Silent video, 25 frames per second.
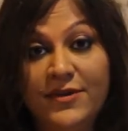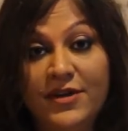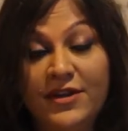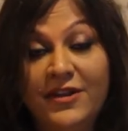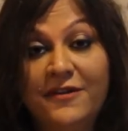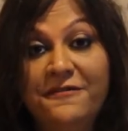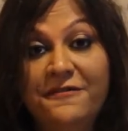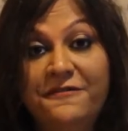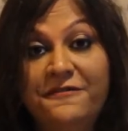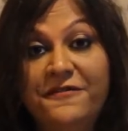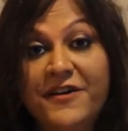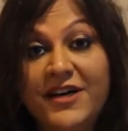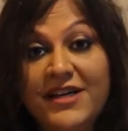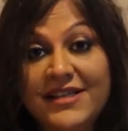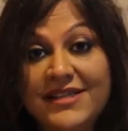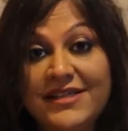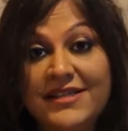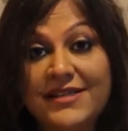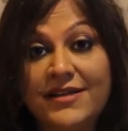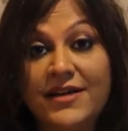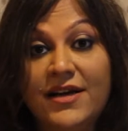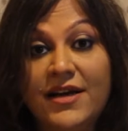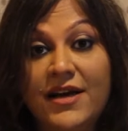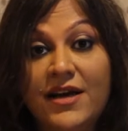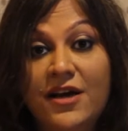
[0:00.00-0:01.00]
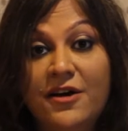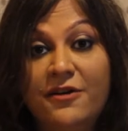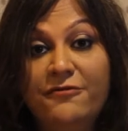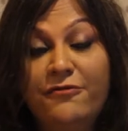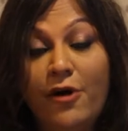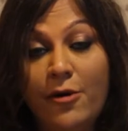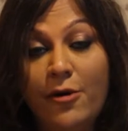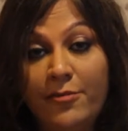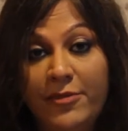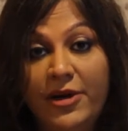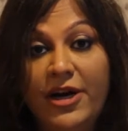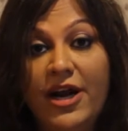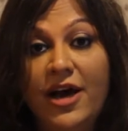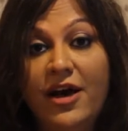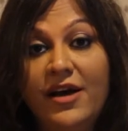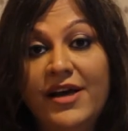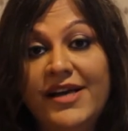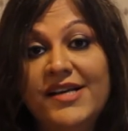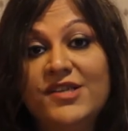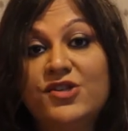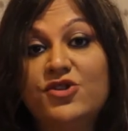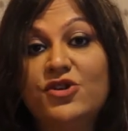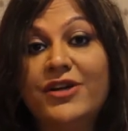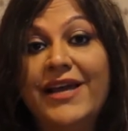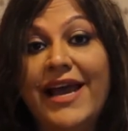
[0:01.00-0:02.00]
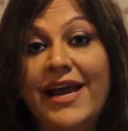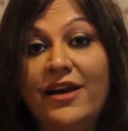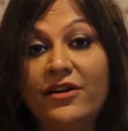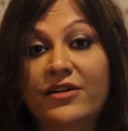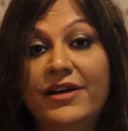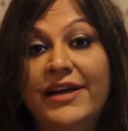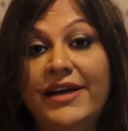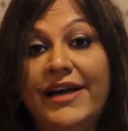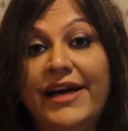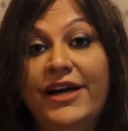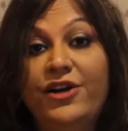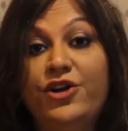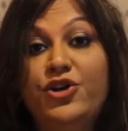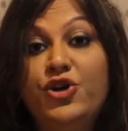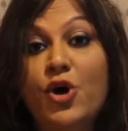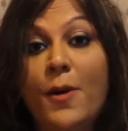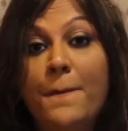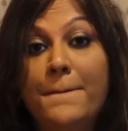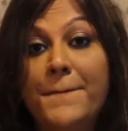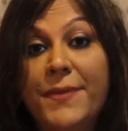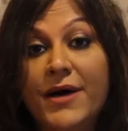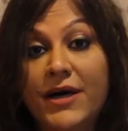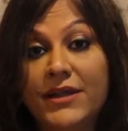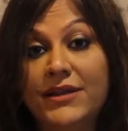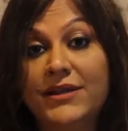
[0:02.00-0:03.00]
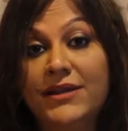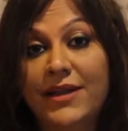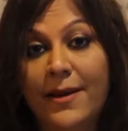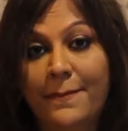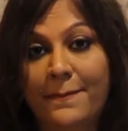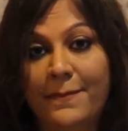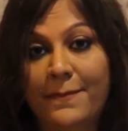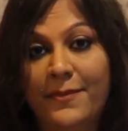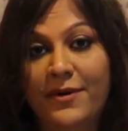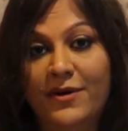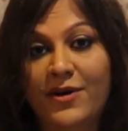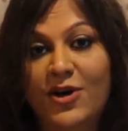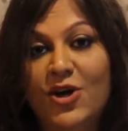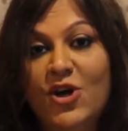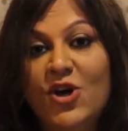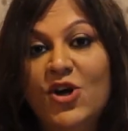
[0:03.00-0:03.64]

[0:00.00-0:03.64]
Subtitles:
The first formula is to calculate your birth number.